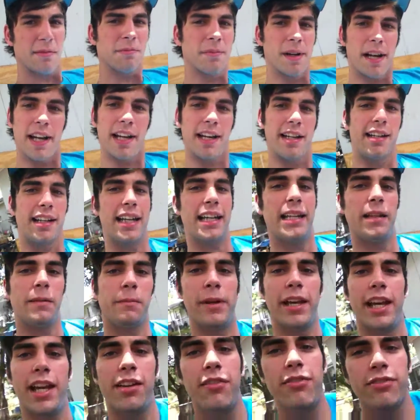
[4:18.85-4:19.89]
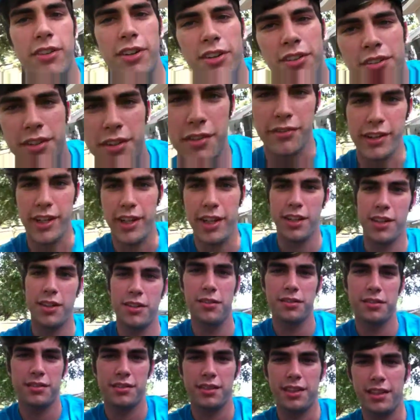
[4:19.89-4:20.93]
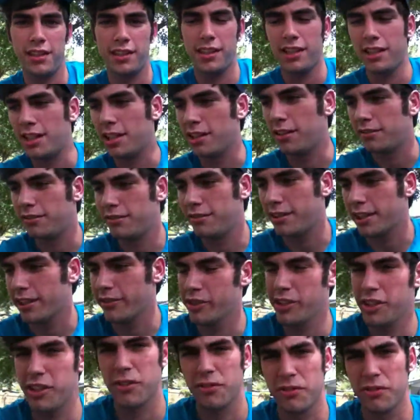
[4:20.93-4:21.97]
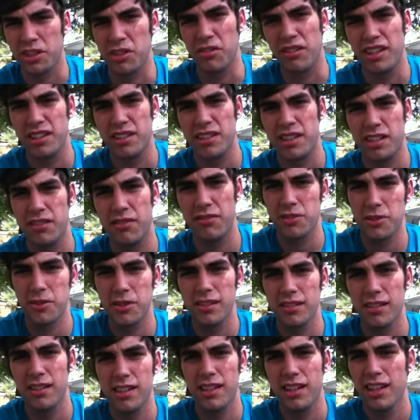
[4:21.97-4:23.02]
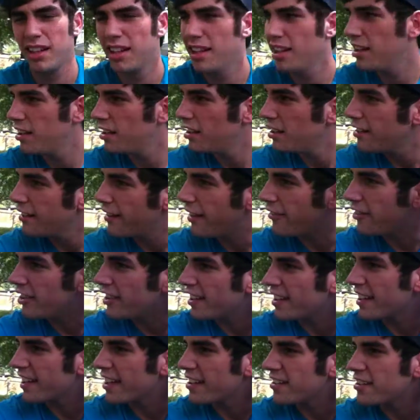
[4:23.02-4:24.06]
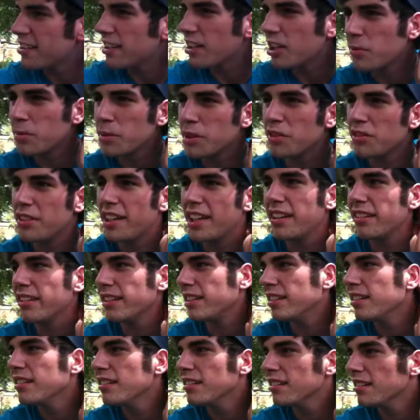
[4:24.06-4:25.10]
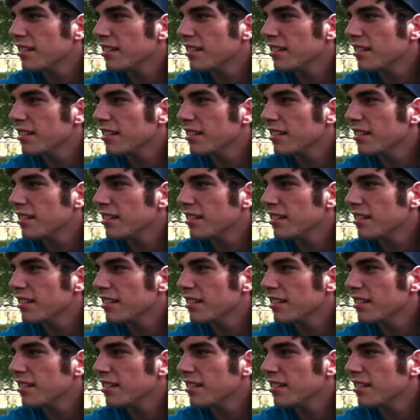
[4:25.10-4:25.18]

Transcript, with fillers: by uh, getting paid for the videos that you know I really do anything for. I mean, I guess I upload daily.